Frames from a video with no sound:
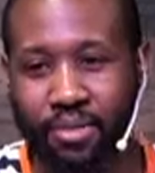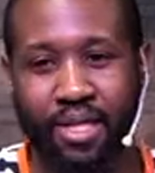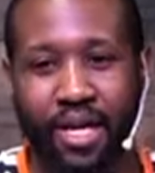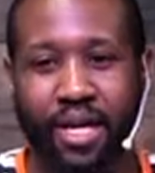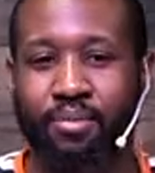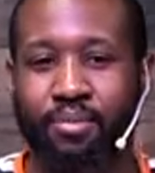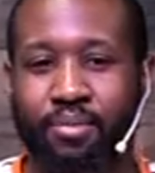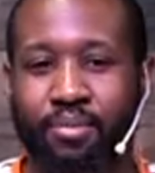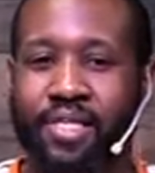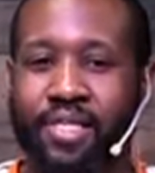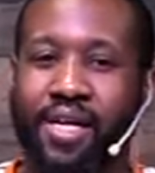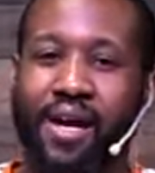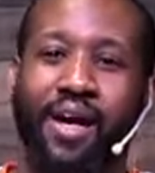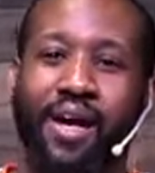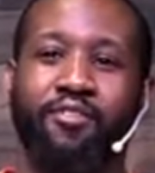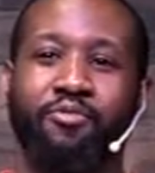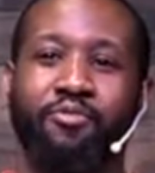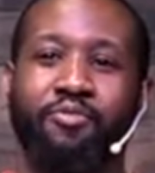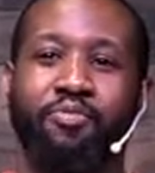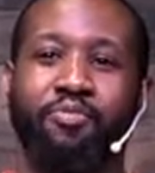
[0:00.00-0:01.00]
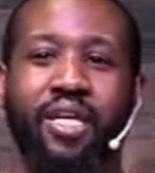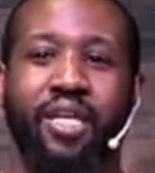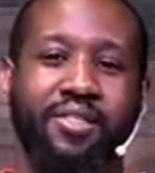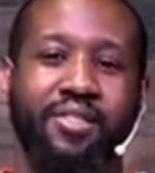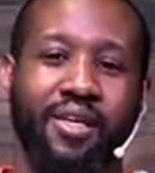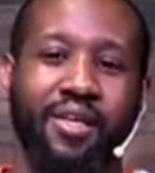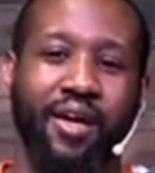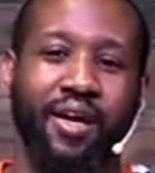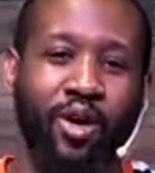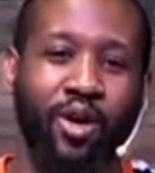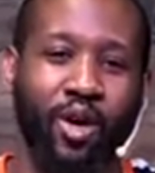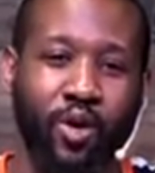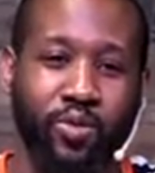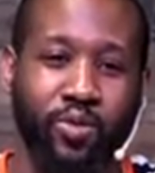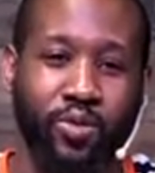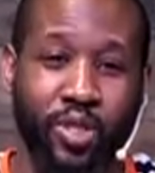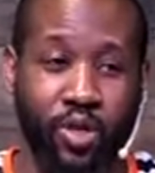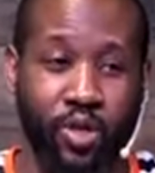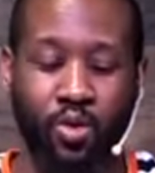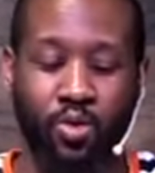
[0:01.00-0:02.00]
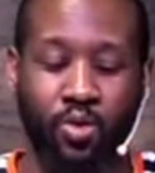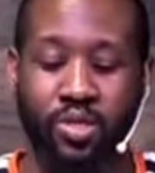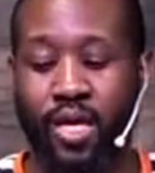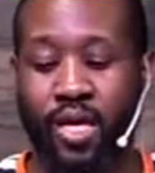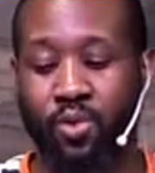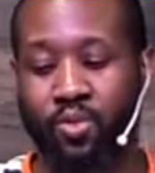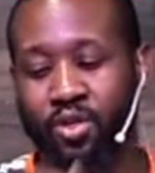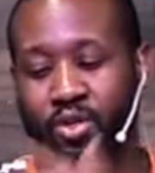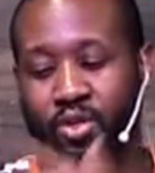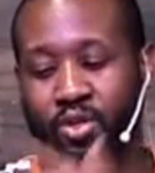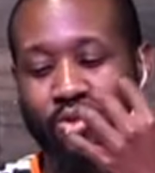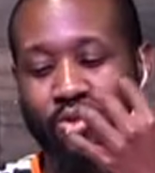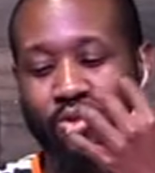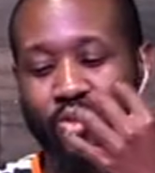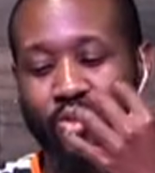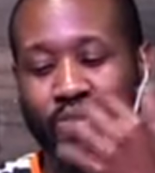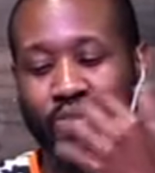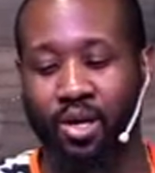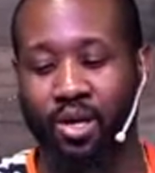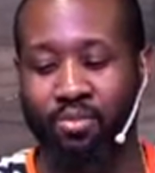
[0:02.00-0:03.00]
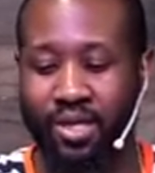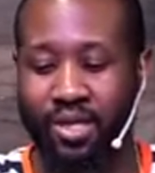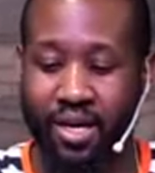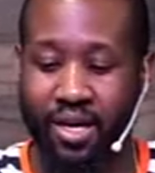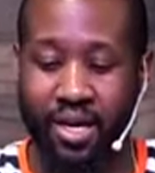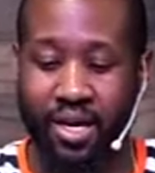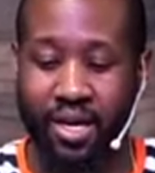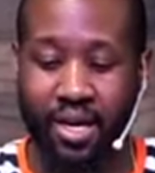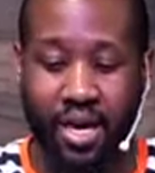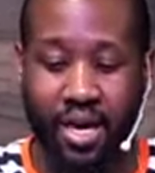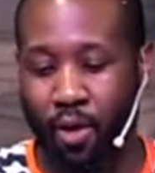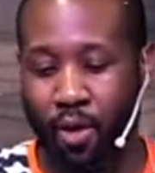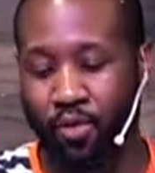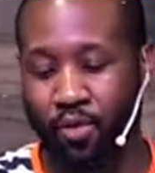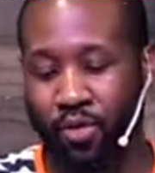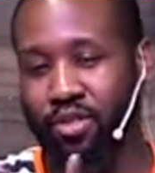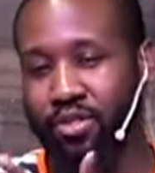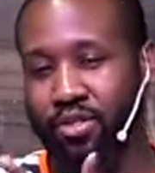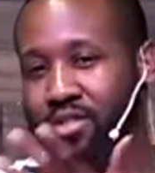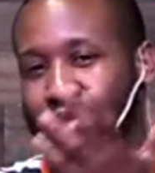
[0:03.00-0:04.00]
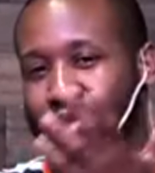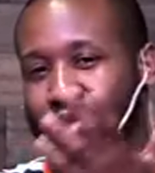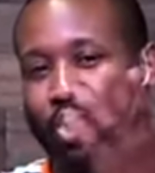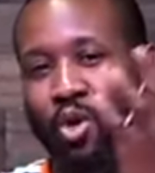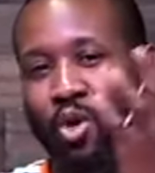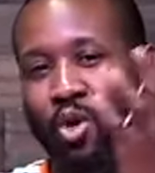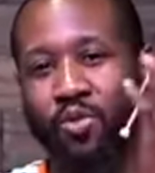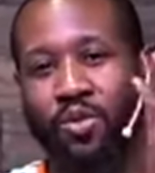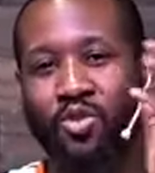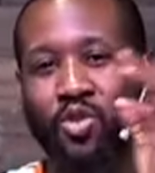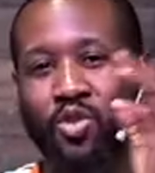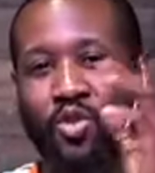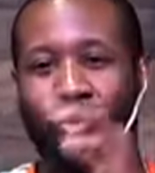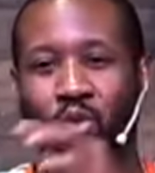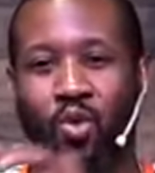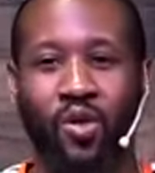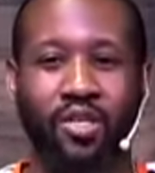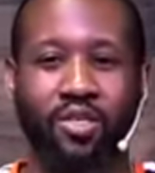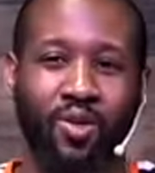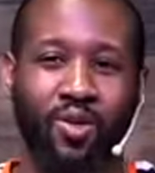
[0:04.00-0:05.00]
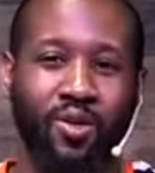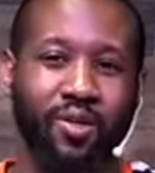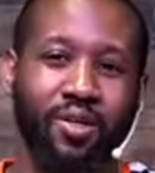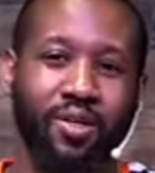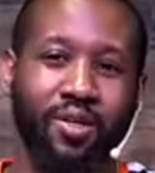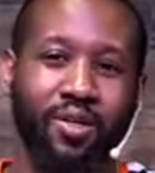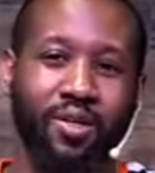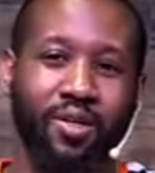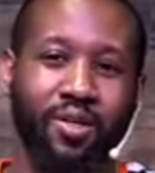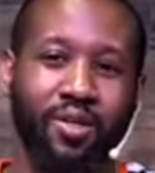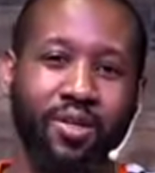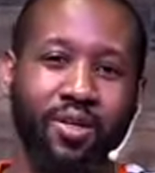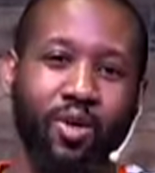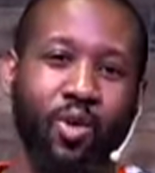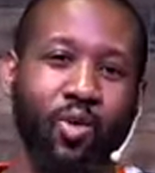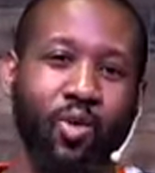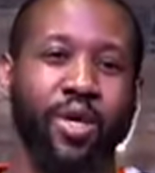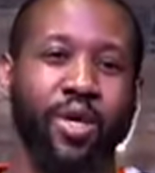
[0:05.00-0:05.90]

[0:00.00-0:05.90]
like, I'm tired of being inside a house. I want to go outside. I want to do something. I want to just go in the store and just go